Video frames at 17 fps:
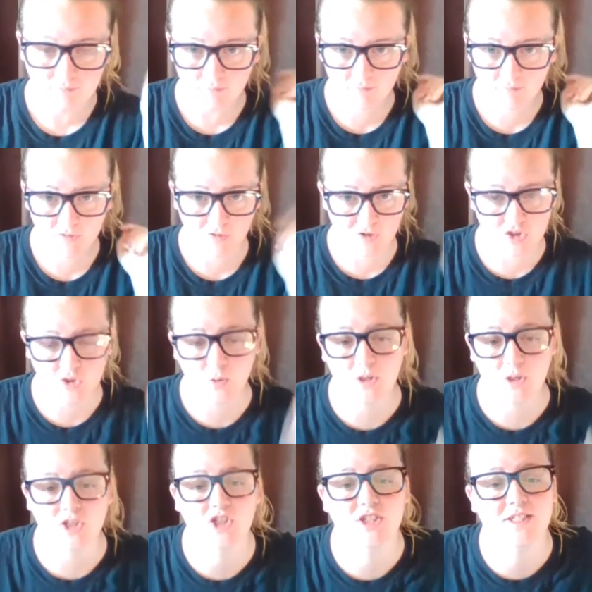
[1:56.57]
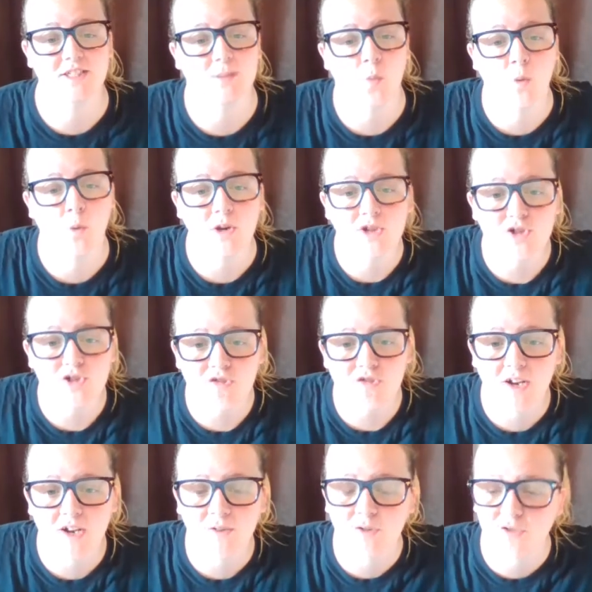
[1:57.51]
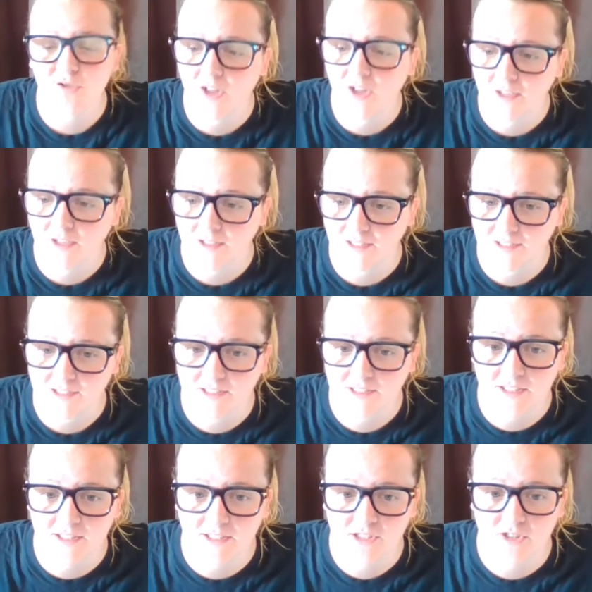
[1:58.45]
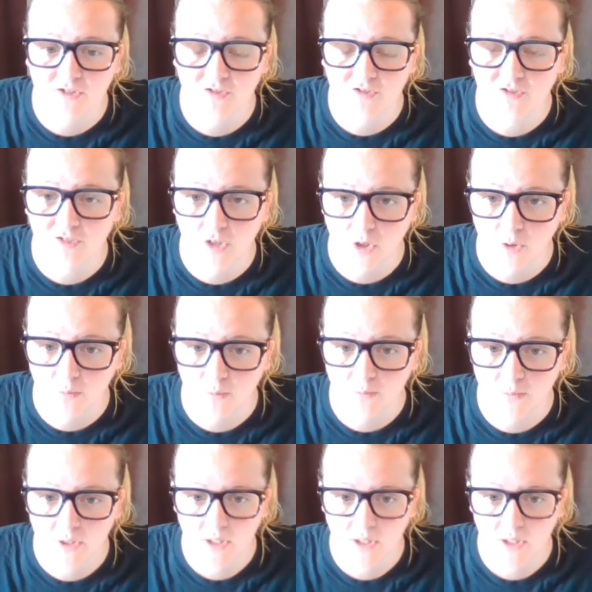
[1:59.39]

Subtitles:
The first question is, what is your favorite Final Destination film?